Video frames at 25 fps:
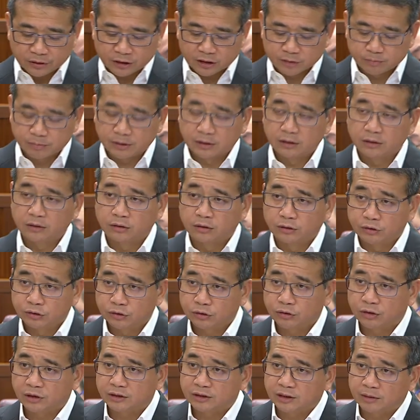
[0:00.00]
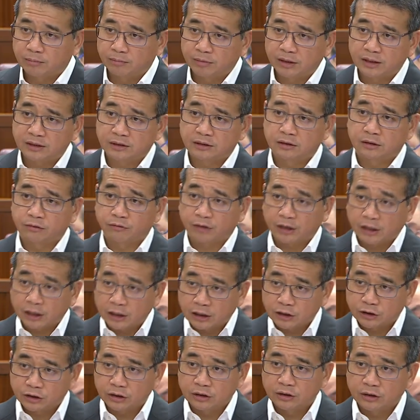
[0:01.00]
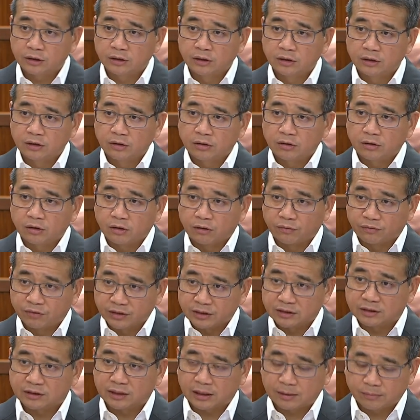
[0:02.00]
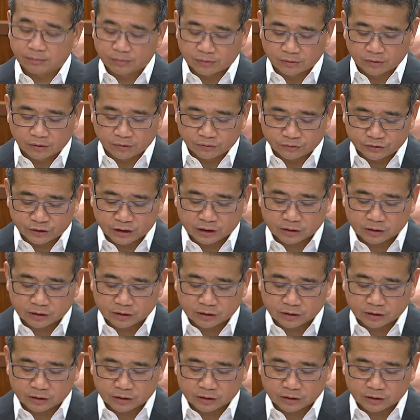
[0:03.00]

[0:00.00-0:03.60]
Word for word: This bill also contemplates the recognition of this type of